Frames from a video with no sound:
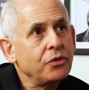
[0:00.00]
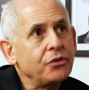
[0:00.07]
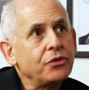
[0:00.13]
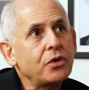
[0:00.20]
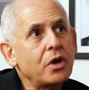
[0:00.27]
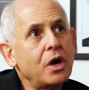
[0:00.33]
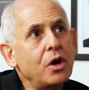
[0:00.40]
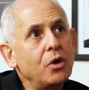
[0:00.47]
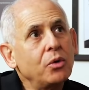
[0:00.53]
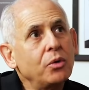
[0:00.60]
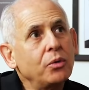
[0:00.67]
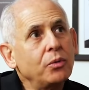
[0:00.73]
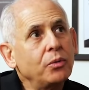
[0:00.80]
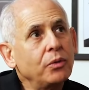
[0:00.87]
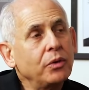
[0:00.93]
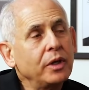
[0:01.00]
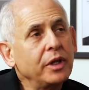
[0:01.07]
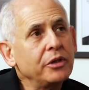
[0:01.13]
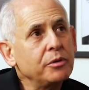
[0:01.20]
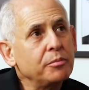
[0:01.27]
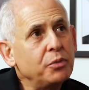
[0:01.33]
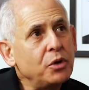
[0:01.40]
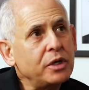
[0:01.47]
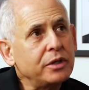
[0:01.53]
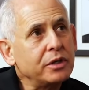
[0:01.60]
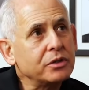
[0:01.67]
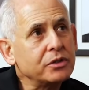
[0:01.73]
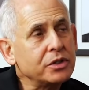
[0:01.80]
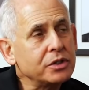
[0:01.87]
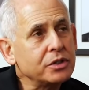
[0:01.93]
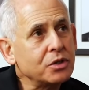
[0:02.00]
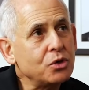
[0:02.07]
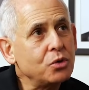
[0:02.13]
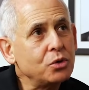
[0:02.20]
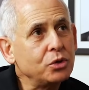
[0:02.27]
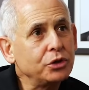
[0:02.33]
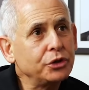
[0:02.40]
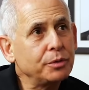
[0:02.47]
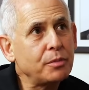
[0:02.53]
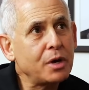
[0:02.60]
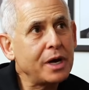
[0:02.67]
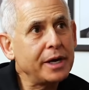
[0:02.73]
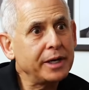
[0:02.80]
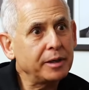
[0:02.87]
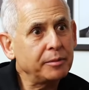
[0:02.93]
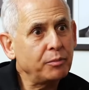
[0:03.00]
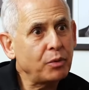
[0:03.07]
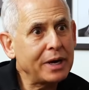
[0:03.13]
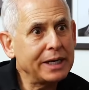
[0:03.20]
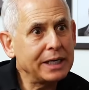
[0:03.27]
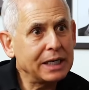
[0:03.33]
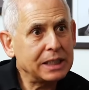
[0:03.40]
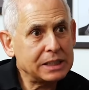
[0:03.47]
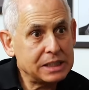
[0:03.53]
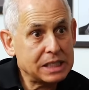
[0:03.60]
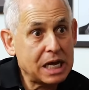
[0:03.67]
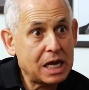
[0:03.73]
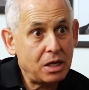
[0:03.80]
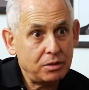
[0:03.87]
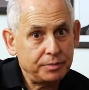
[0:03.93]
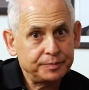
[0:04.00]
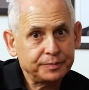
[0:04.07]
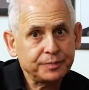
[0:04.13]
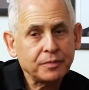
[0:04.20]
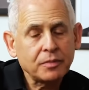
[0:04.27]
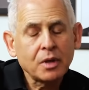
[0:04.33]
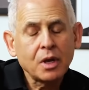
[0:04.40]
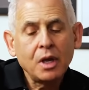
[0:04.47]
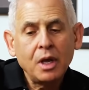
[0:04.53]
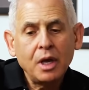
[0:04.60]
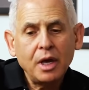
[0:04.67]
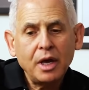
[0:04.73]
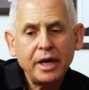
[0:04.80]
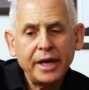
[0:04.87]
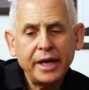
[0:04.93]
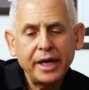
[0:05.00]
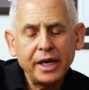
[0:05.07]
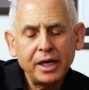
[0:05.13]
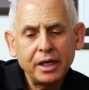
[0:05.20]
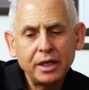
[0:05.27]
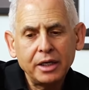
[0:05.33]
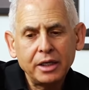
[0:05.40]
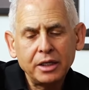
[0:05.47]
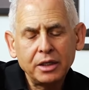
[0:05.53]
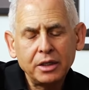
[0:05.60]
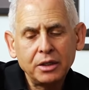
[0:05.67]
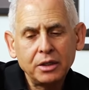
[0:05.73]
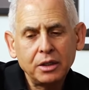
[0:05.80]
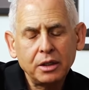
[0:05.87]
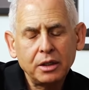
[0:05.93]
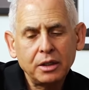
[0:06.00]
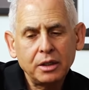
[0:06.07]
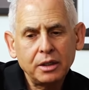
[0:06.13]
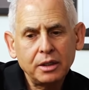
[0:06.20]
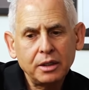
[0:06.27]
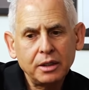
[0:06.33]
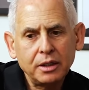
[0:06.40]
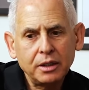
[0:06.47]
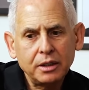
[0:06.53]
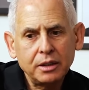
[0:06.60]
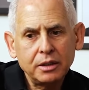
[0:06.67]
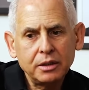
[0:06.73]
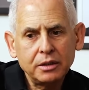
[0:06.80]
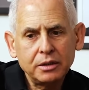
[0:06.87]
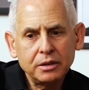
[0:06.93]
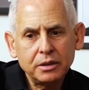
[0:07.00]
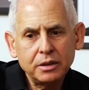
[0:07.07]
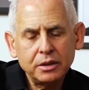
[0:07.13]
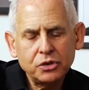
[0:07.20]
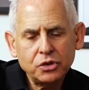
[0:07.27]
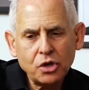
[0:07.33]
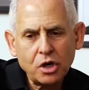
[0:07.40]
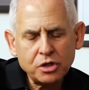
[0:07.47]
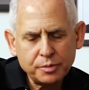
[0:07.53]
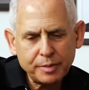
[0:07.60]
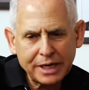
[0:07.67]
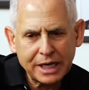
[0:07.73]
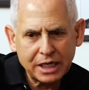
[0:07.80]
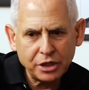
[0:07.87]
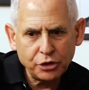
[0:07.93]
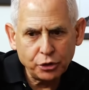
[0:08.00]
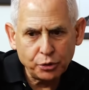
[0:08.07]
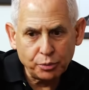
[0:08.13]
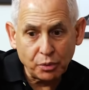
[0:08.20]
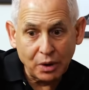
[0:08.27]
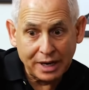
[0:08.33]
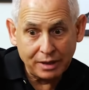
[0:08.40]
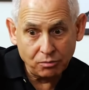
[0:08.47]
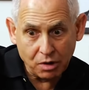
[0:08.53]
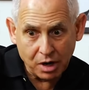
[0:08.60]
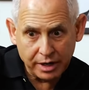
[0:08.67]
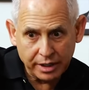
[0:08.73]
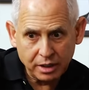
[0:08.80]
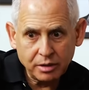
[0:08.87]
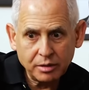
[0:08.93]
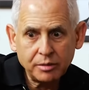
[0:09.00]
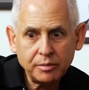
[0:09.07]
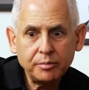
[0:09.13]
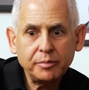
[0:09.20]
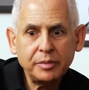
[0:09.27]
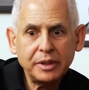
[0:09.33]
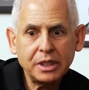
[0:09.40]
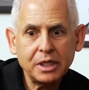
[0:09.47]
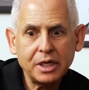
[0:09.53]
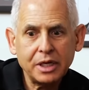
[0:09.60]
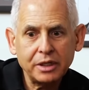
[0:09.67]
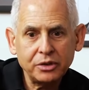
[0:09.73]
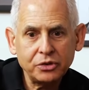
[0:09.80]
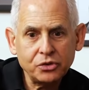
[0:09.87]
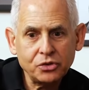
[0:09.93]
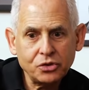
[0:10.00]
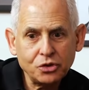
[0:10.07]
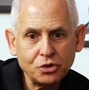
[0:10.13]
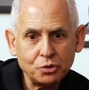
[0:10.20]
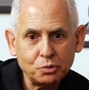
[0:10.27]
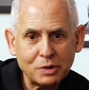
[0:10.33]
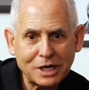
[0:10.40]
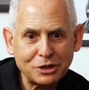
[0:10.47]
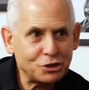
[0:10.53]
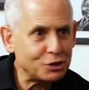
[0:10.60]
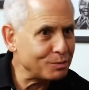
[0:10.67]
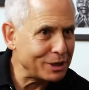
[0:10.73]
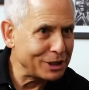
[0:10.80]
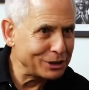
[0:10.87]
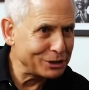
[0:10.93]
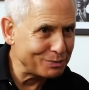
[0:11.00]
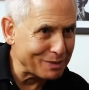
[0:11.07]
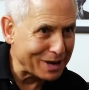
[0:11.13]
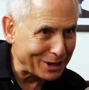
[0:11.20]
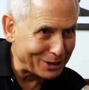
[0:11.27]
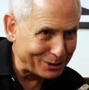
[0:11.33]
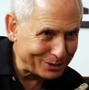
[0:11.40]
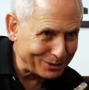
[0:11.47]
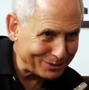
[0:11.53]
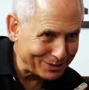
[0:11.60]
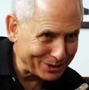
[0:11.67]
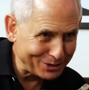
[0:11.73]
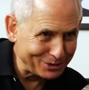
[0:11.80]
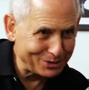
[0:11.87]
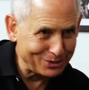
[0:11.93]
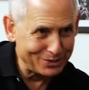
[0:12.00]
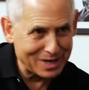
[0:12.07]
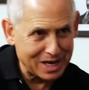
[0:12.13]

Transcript: so in the book there's this cool mnemonic brain xl mm -hmm. and it starts by getting your brain right mm -hmm. because your rational mind is better when you do